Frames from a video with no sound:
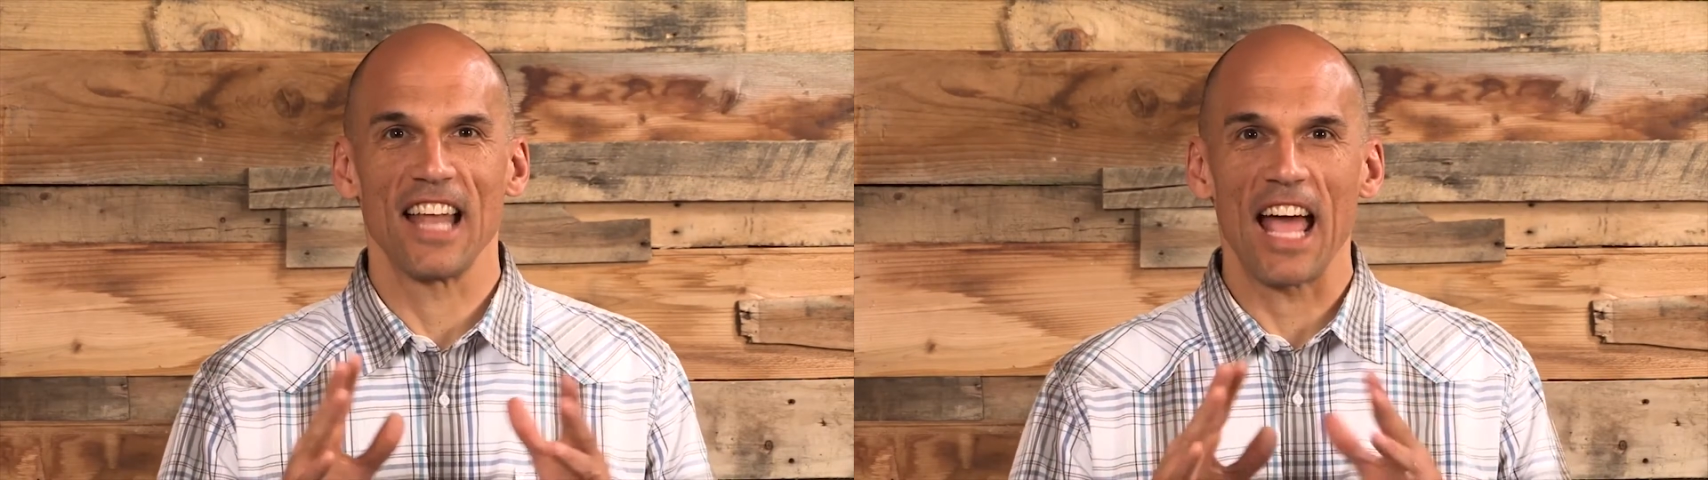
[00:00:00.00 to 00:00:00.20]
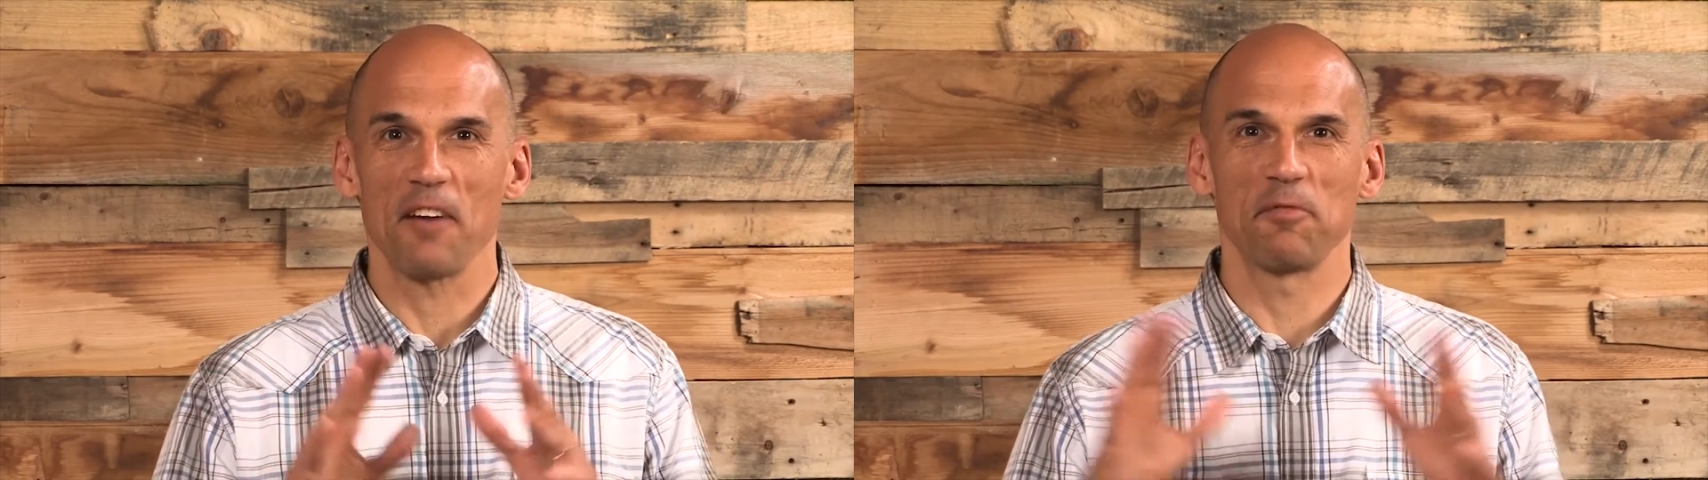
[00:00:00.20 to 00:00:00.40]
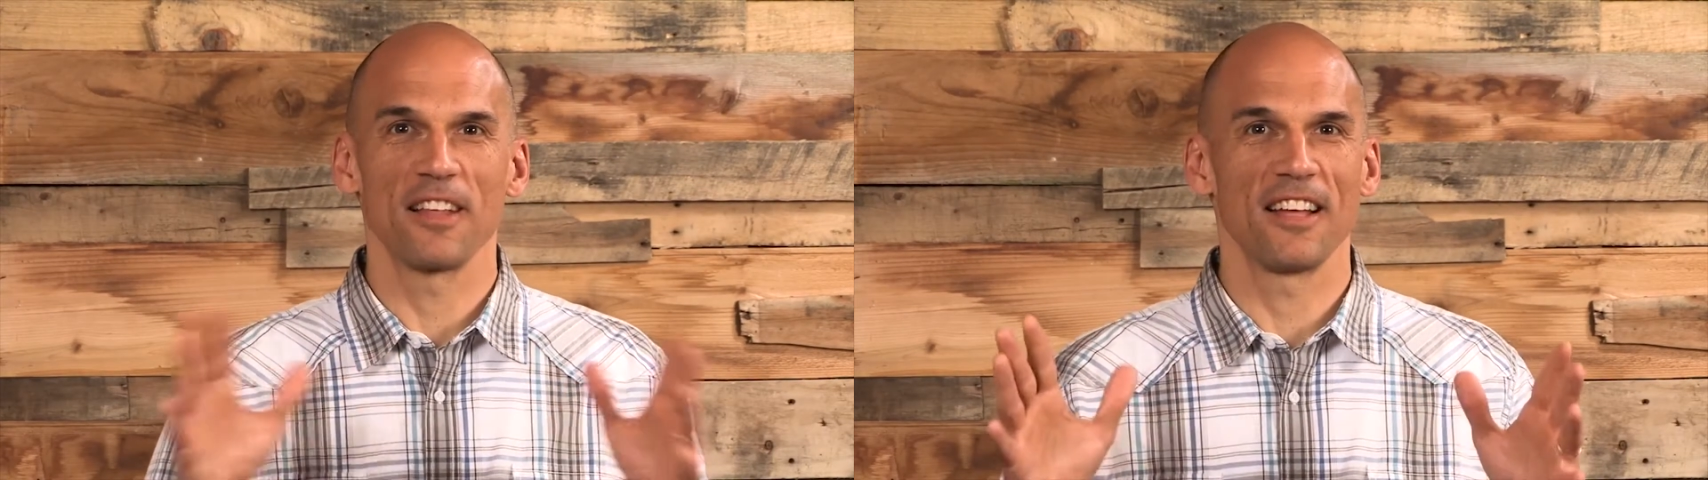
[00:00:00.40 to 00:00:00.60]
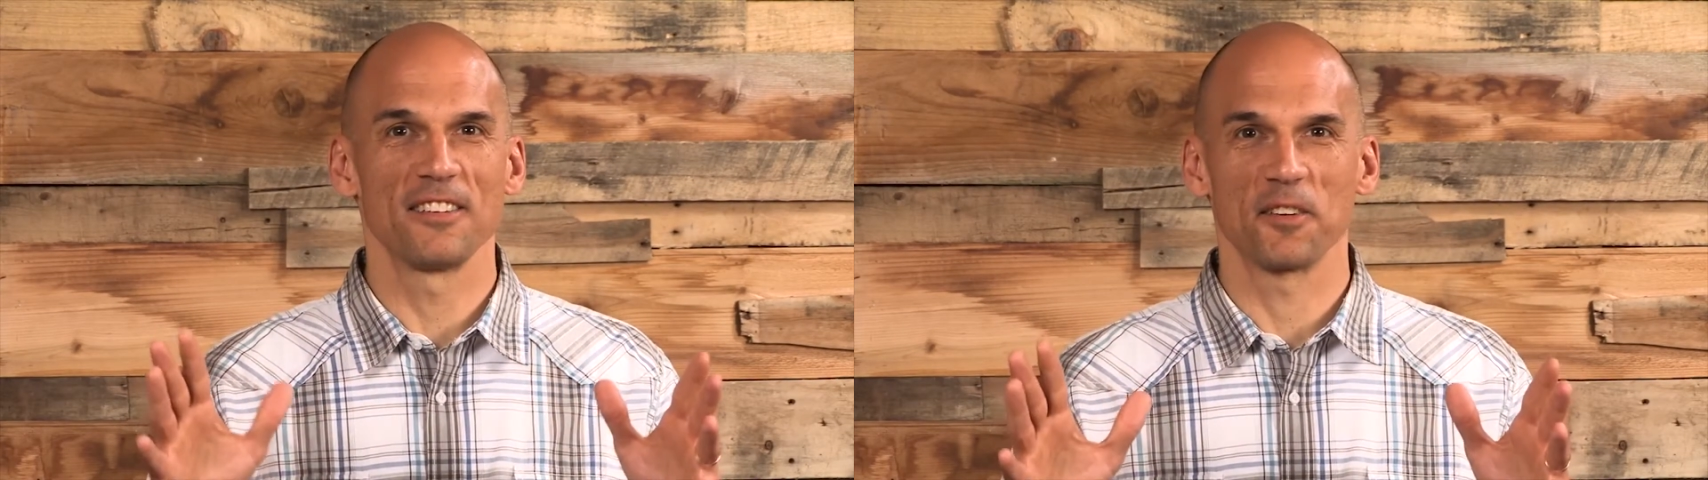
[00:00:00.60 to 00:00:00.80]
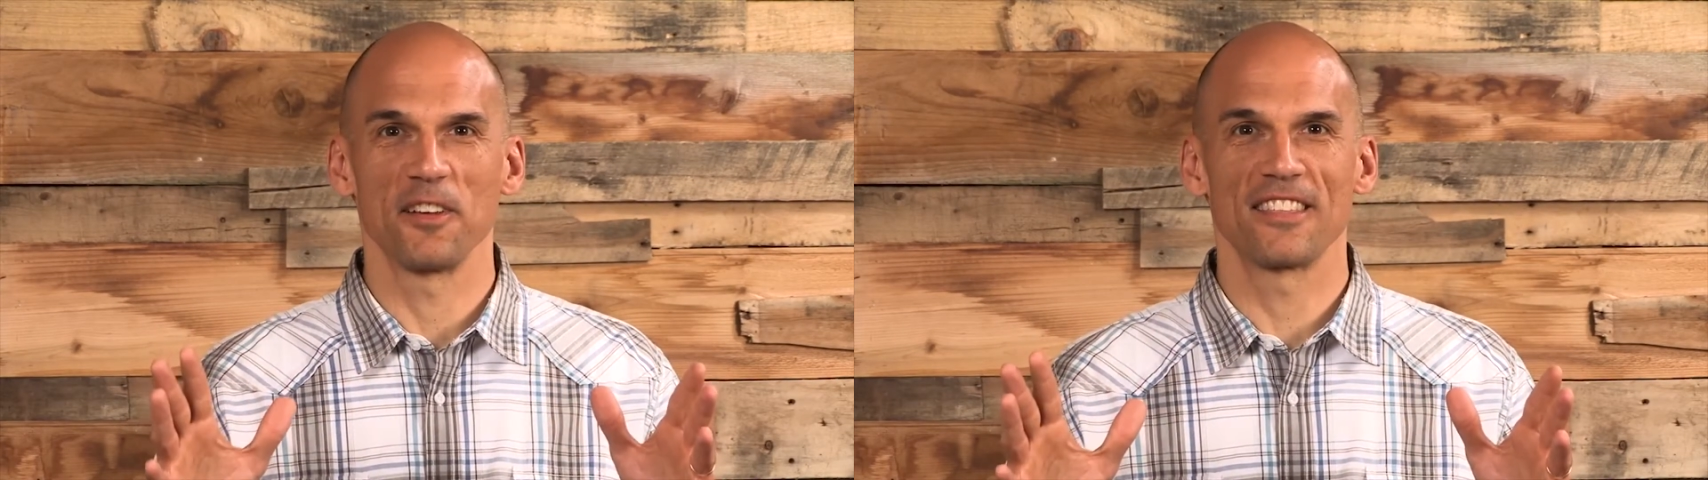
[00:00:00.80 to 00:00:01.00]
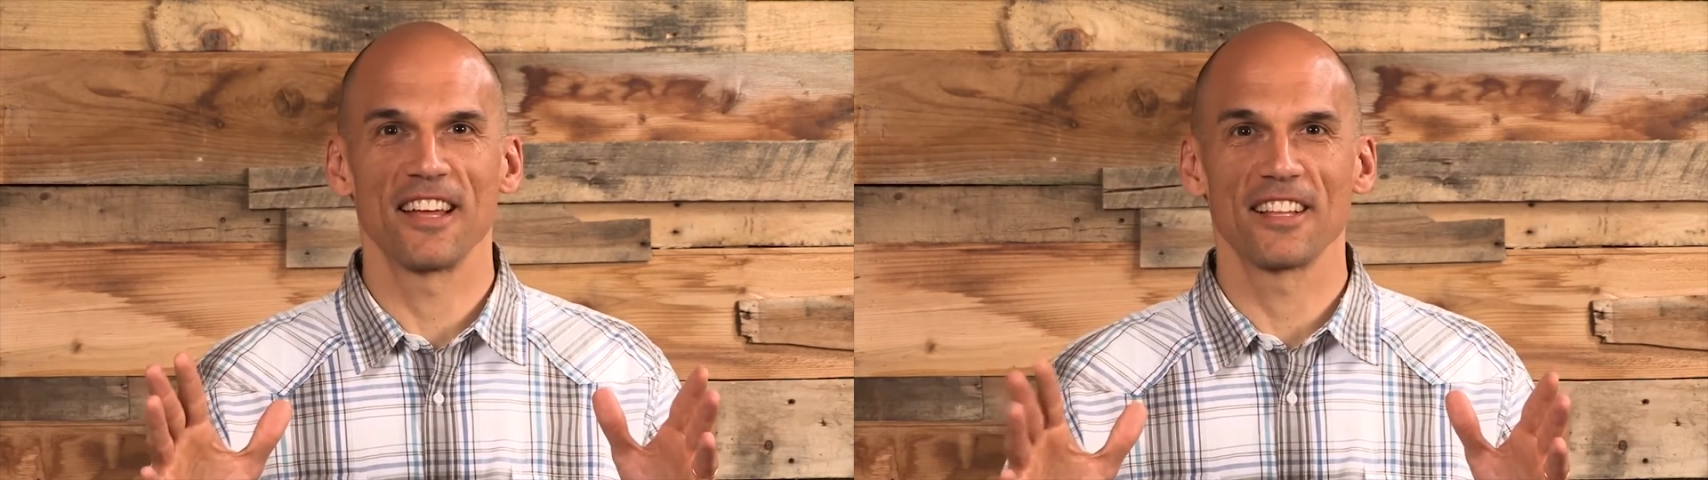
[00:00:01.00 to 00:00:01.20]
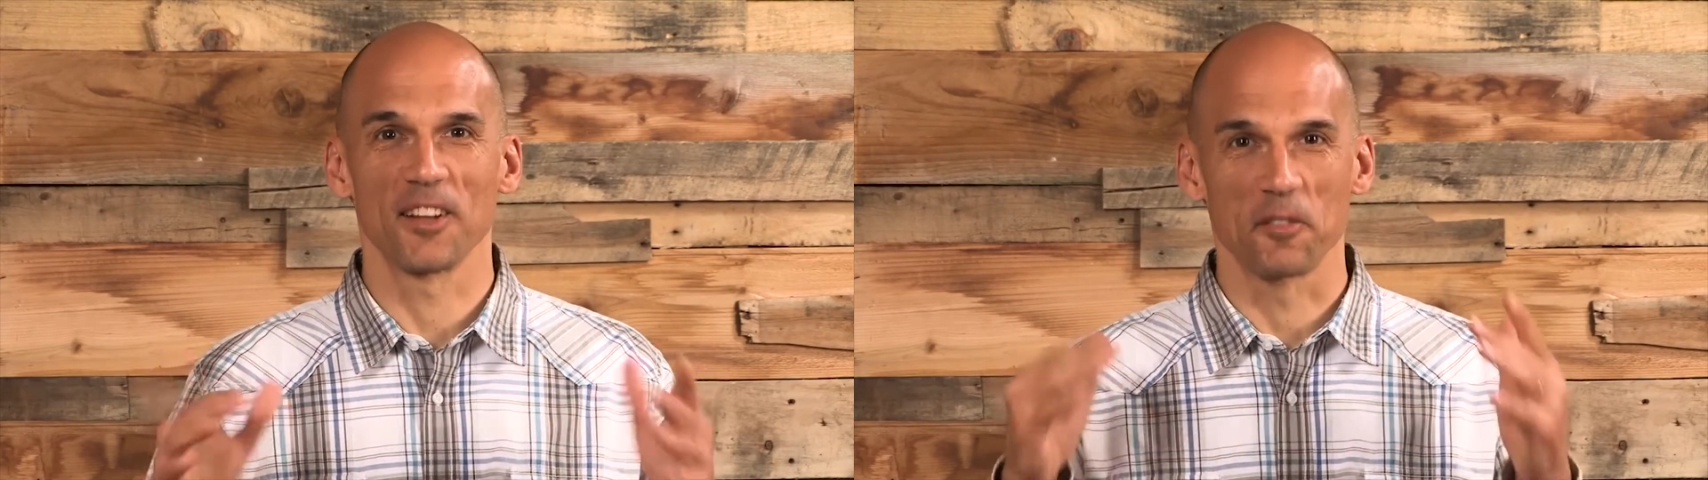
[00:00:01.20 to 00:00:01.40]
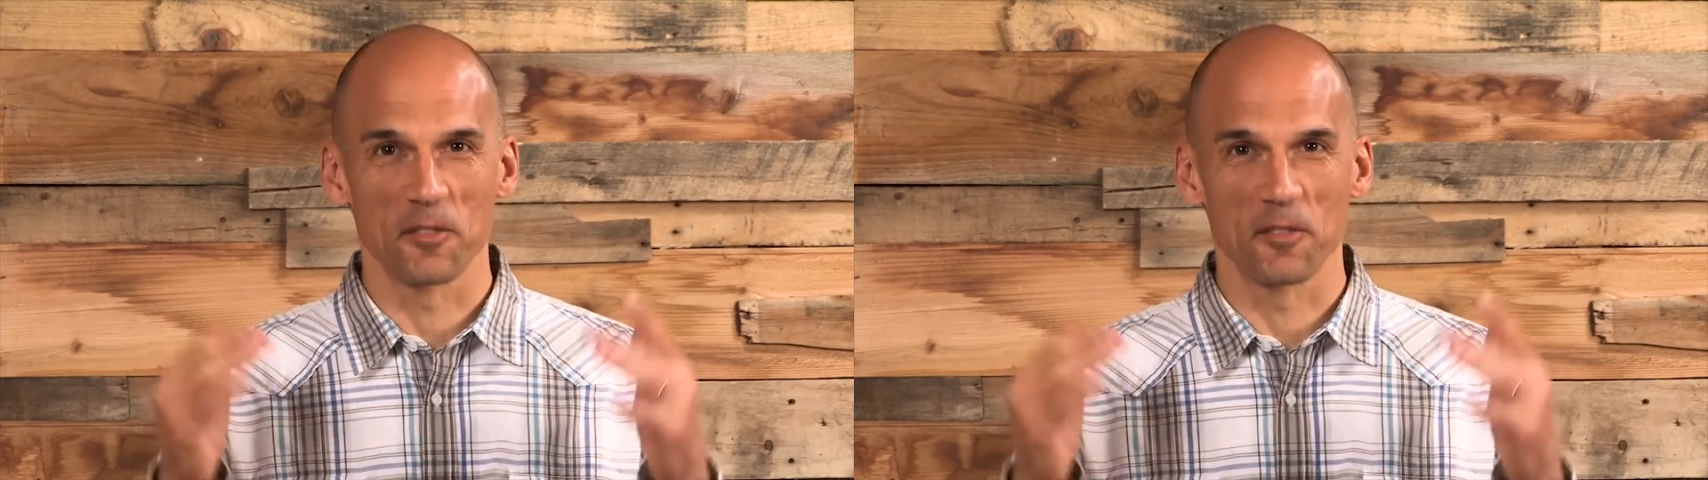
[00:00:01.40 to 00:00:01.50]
have plans that we think look